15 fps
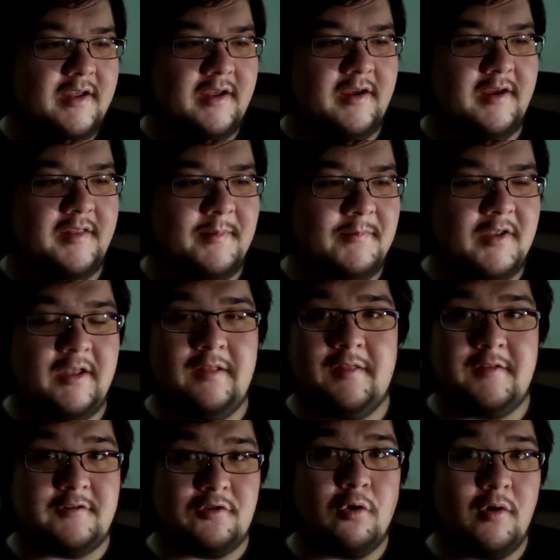uh, that
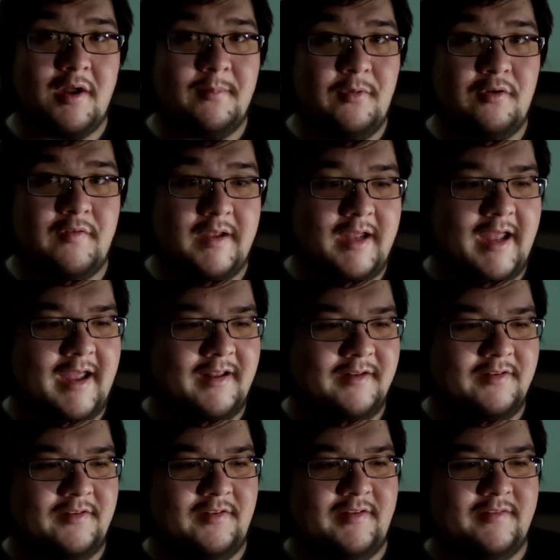being the toy movie,
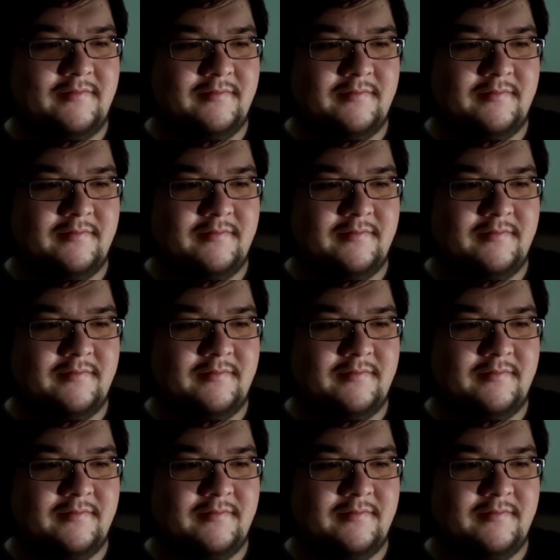and